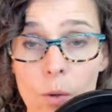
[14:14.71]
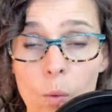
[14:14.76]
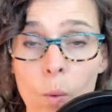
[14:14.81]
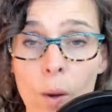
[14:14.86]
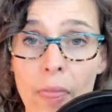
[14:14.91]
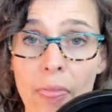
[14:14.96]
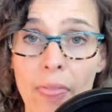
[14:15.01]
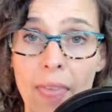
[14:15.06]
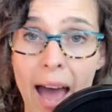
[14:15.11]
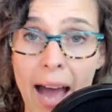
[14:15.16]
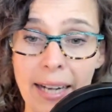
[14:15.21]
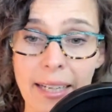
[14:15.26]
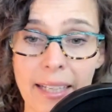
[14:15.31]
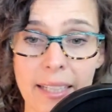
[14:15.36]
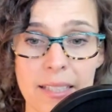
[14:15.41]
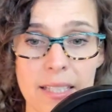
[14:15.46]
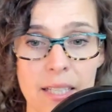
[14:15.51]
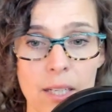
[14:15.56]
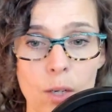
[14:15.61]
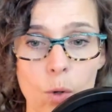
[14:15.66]
When that
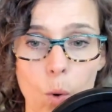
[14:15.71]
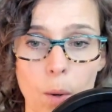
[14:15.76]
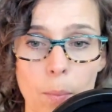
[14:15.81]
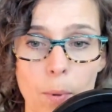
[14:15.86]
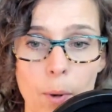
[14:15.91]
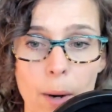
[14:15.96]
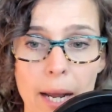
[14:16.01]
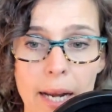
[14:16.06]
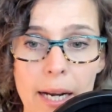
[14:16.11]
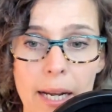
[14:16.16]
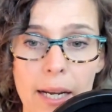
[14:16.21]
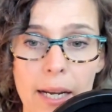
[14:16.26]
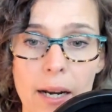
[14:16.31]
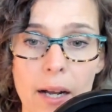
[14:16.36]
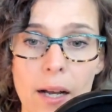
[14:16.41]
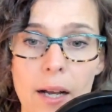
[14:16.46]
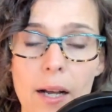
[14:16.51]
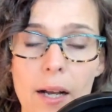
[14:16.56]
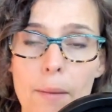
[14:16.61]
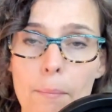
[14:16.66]
gets incorporated,
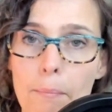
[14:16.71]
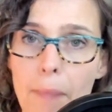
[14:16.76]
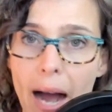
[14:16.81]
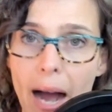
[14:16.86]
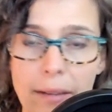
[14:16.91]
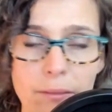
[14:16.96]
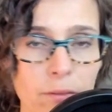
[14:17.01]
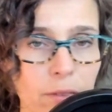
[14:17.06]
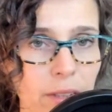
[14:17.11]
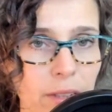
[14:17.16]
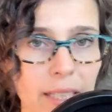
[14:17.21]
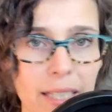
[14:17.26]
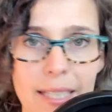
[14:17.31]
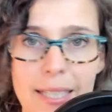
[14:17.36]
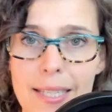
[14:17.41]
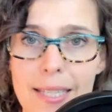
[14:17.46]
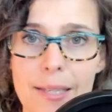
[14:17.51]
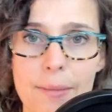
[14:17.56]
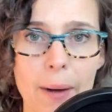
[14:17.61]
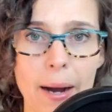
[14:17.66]

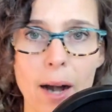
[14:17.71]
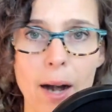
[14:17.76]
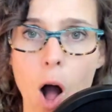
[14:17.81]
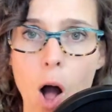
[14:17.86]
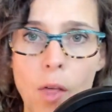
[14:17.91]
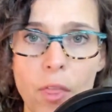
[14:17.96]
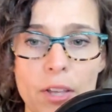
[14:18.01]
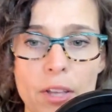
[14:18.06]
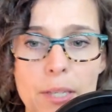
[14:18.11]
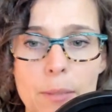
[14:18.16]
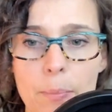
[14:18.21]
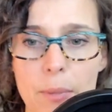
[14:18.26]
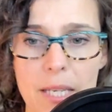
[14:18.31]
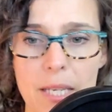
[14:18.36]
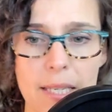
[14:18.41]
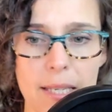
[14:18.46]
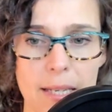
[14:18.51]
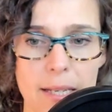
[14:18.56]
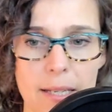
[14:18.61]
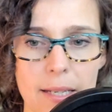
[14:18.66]
mindfulness, right? All these
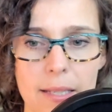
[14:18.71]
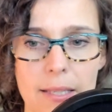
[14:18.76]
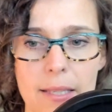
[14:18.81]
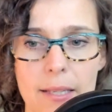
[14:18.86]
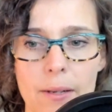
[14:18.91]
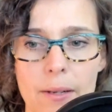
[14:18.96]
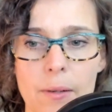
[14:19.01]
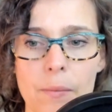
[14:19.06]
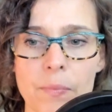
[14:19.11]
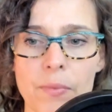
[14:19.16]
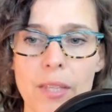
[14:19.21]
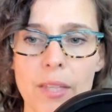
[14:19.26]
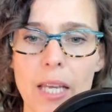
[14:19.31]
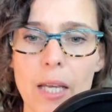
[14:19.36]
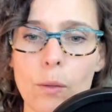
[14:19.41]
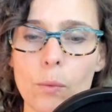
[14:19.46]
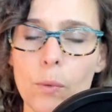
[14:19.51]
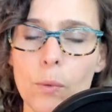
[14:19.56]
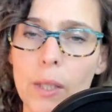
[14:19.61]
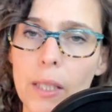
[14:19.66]
pieces,
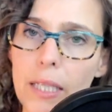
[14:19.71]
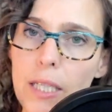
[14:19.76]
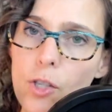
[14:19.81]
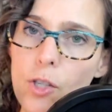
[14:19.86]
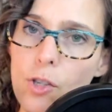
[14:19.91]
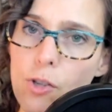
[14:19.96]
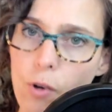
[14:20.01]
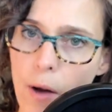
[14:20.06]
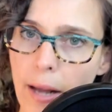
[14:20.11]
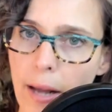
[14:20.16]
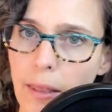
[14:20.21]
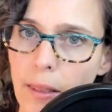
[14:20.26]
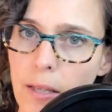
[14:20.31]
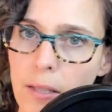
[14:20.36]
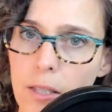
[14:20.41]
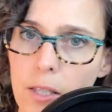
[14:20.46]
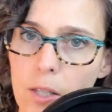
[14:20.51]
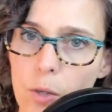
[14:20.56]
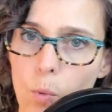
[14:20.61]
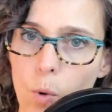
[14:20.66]
it really
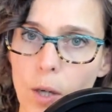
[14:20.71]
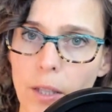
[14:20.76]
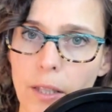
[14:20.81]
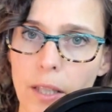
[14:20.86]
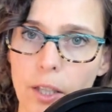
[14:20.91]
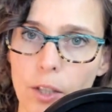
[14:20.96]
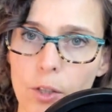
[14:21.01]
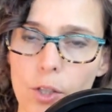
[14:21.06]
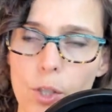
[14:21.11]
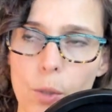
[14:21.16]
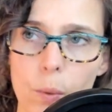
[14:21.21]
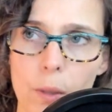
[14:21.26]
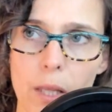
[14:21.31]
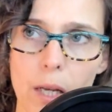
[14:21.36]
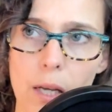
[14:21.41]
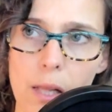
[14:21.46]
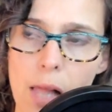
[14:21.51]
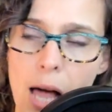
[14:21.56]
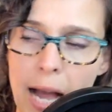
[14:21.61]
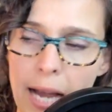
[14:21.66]
strengthens the work that you do with the
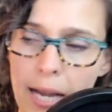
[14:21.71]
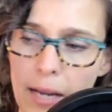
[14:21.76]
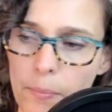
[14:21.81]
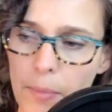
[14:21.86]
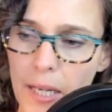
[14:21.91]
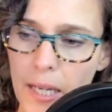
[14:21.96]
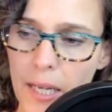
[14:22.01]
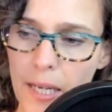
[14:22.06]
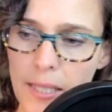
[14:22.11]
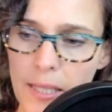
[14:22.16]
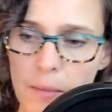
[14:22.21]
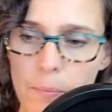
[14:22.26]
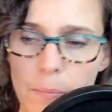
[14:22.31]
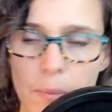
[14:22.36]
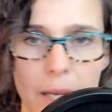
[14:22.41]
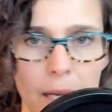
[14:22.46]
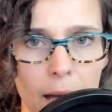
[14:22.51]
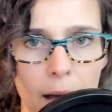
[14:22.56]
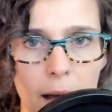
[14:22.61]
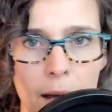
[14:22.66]
client because it
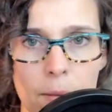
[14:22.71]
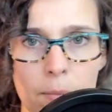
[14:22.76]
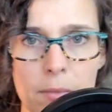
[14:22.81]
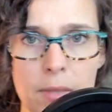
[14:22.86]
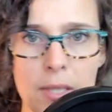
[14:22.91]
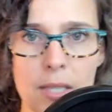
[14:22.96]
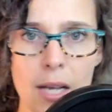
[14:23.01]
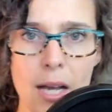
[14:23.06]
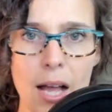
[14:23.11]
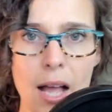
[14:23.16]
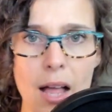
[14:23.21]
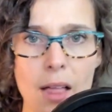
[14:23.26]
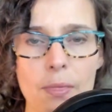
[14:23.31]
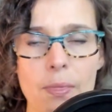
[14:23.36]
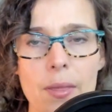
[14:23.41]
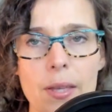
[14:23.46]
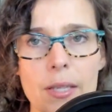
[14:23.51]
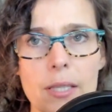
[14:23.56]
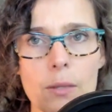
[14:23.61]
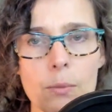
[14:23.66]
becomes
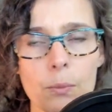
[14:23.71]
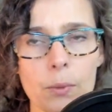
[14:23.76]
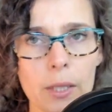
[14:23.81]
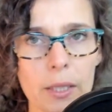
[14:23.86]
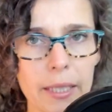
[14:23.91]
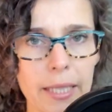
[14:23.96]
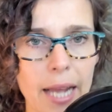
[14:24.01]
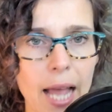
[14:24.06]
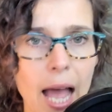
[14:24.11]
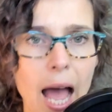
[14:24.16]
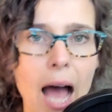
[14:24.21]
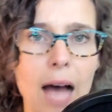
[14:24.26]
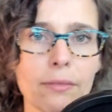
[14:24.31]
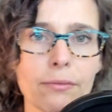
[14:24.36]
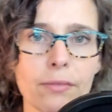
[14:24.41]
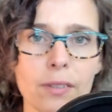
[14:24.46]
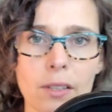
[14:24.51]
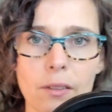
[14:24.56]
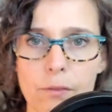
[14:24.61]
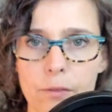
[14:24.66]
this really
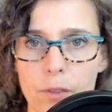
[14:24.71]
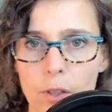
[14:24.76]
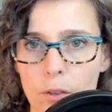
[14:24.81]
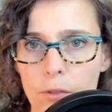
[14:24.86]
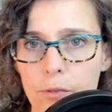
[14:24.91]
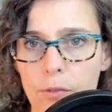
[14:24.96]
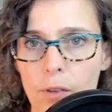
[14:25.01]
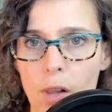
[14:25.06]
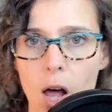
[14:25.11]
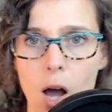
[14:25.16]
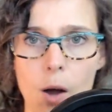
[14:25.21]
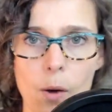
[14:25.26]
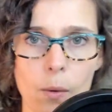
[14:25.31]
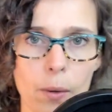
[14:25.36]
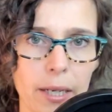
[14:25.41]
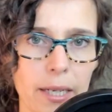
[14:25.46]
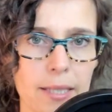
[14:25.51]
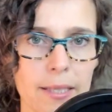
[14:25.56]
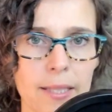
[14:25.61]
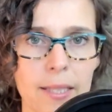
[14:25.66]
effortful flow.
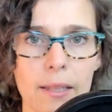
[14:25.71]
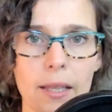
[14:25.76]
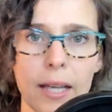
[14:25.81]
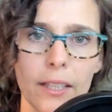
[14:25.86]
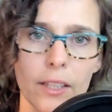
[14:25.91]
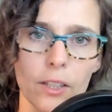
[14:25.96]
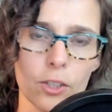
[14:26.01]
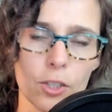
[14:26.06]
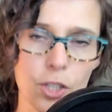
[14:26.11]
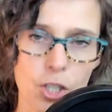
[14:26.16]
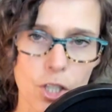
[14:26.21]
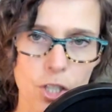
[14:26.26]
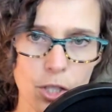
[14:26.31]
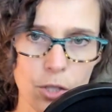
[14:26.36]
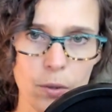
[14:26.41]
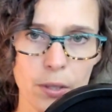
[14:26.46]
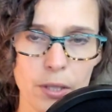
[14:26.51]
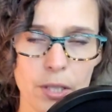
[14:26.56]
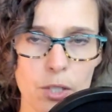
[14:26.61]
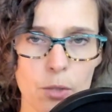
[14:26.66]
It isn't like you're just
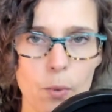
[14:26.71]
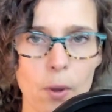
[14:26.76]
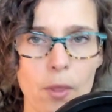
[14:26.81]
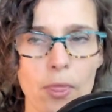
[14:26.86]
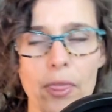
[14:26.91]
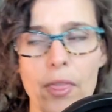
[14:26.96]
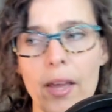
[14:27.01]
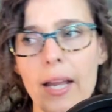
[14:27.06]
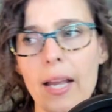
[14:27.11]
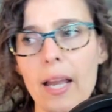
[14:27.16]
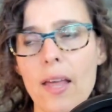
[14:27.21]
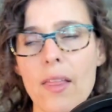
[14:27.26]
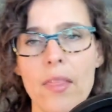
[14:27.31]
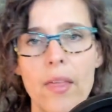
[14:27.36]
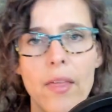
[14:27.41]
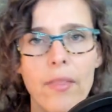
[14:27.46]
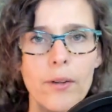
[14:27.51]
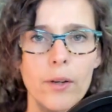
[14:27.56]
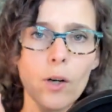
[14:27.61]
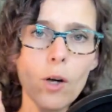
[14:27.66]
doing this one thing and
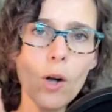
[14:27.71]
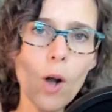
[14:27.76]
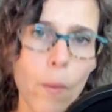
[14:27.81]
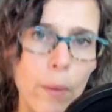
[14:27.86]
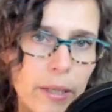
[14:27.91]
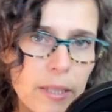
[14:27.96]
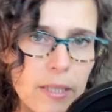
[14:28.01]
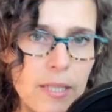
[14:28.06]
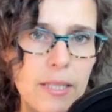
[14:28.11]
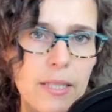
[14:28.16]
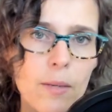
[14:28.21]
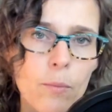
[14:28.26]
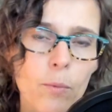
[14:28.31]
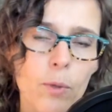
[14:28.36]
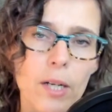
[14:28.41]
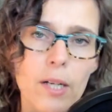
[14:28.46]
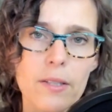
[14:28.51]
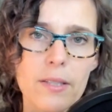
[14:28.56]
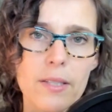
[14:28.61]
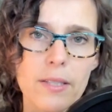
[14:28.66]
then they're going to
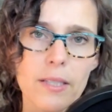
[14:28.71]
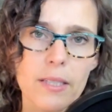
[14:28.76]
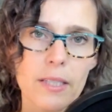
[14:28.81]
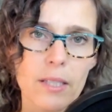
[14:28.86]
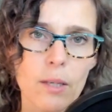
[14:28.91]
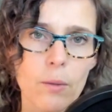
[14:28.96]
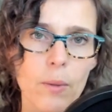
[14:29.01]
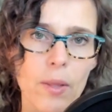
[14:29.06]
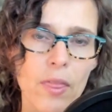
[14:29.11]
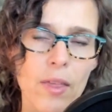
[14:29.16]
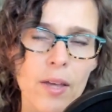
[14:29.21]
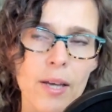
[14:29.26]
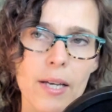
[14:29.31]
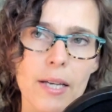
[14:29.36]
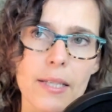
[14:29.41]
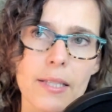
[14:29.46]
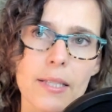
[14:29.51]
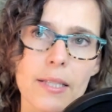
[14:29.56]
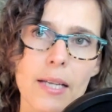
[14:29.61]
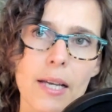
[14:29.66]
someone else to deal with
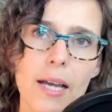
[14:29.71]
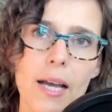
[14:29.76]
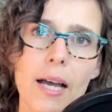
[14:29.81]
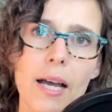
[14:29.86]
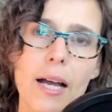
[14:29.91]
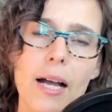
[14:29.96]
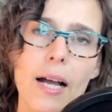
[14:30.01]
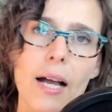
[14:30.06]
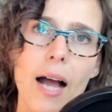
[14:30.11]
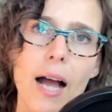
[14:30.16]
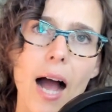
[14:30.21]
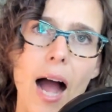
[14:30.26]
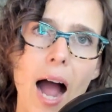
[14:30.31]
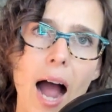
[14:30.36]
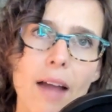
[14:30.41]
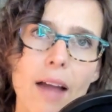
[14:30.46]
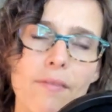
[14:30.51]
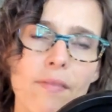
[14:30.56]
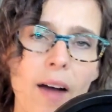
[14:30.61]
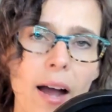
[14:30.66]
this.
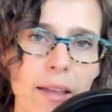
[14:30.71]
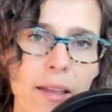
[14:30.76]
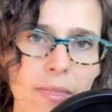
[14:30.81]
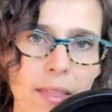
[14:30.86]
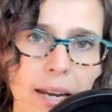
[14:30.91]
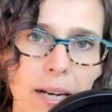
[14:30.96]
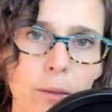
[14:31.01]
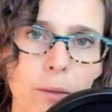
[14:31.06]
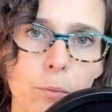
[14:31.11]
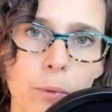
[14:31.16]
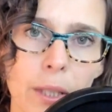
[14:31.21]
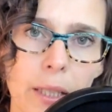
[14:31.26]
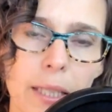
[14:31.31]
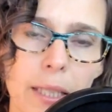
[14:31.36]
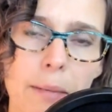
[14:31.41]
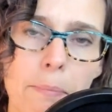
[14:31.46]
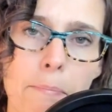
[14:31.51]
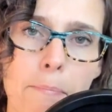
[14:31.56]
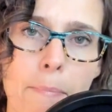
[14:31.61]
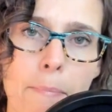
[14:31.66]
I find that it
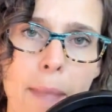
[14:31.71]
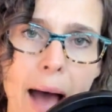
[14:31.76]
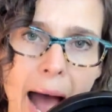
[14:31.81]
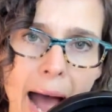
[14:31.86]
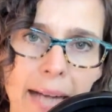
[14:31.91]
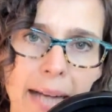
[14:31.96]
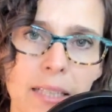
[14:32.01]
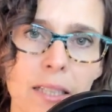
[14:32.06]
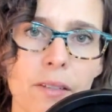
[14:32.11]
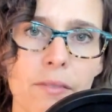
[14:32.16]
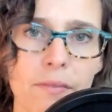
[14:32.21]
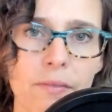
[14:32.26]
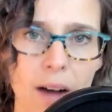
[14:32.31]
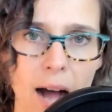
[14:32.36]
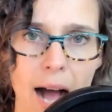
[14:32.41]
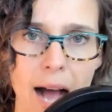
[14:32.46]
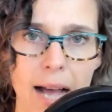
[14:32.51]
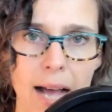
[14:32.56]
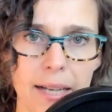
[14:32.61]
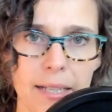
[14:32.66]
really
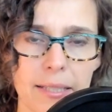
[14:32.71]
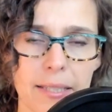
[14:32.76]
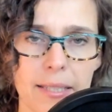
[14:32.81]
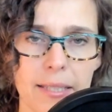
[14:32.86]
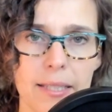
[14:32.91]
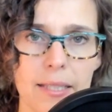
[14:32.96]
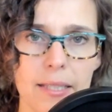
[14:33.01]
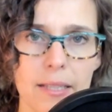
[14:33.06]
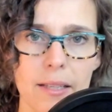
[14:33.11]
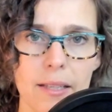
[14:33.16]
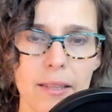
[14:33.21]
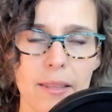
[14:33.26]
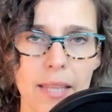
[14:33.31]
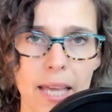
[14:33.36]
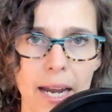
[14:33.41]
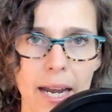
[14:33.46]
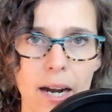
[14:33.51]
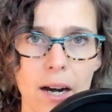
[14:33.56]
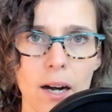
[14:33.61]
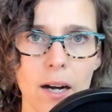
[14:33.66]
magnifies
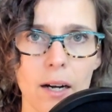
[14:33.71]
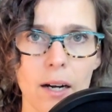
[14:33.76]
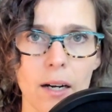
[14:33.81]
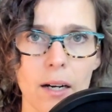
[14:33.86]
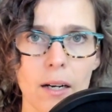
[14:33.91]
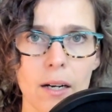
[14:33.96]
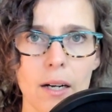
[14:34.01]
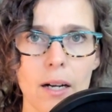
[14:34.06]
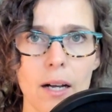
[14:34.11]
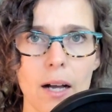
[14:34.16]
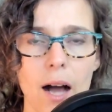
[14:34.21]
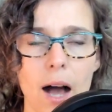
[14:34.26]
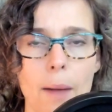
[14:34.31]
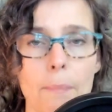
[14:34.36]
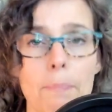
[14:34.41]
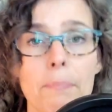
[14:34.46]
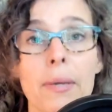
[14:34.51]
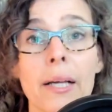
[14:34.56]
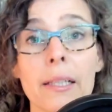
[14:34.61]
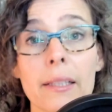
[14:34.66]
their
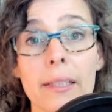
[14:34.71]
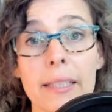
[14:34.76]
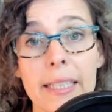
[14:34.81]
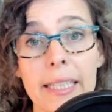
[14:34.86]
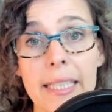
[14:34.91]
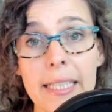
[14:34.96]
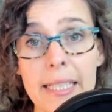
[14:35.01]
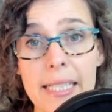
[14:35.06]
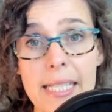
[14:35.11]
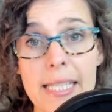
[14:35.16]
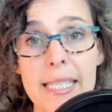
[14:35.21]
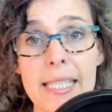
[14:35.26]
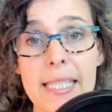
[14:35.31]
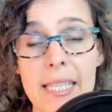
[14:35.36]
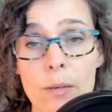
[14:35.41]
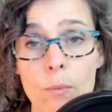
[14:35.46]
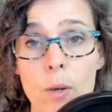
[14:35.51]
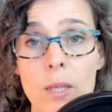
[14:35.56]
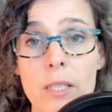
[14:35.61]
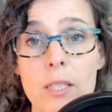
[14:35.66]
ability to
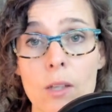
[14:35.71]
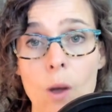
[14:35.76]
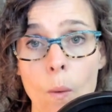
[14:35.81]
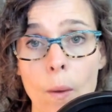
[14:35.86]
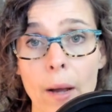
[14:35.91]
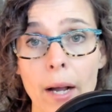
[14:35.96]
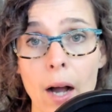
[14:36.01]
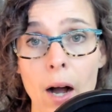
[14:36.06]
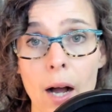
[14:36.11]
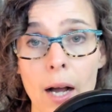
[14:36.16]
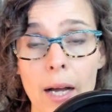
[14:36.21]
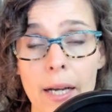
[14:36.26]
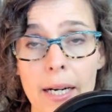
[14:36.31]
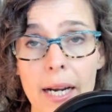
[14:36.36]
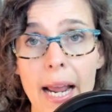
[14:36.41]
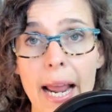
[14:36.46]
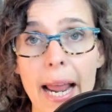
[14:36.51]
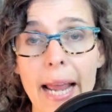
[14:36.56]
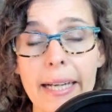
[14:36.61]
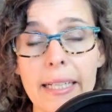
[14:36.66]
see what's going on
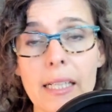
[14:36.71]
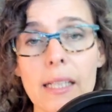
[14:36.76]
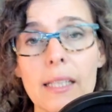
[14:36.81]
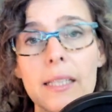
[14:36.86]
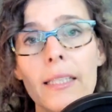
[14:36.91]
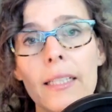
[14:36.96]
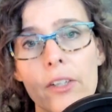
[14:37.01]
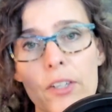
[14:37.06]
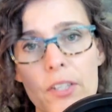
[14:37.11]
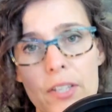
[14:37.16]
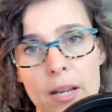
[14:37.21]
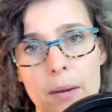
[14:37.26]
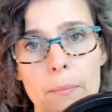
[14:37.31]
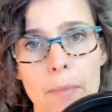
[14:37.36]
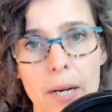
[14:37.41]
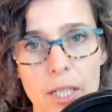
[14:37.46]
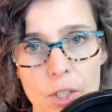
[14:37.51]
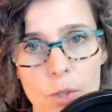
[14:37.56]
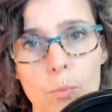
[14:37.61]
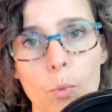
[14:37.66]
and clears it
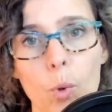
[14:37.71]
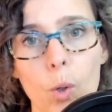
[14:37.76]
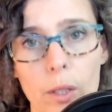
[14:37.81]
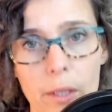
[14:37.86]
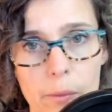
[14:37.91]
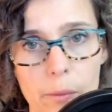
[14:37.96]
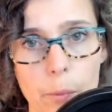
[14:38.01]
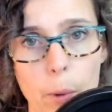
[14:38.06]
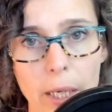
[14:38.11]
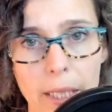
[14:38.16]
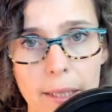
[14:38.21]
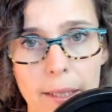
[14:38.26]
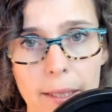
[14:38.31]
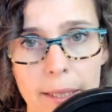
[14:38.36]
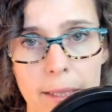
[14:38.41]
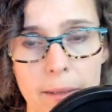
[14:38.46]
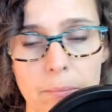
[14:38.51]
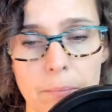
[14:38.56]
much more quickly.